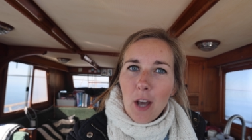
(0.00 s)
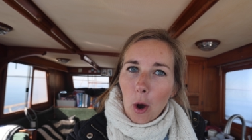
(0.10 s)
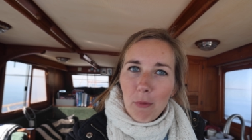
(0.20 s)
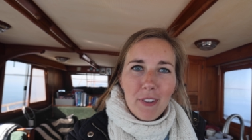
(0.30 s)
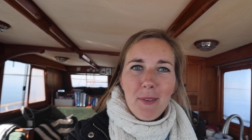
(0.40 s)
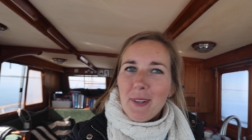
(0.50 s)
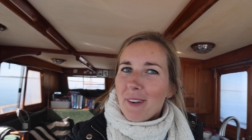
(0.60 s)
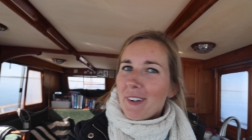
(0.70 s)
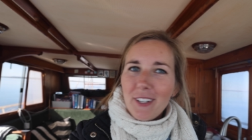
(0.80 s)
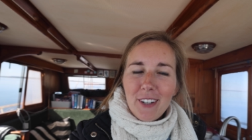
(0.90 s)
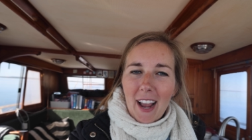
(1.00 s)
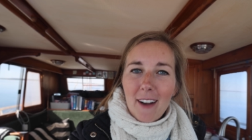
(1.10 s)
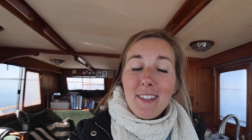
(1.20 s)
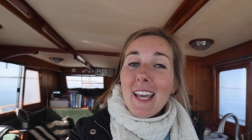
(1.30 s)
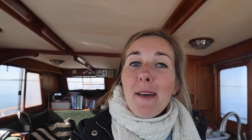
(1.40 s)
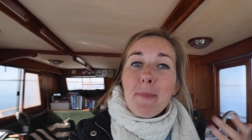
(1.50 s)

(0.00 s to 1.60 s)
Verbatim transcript: hopefully we don't run aground.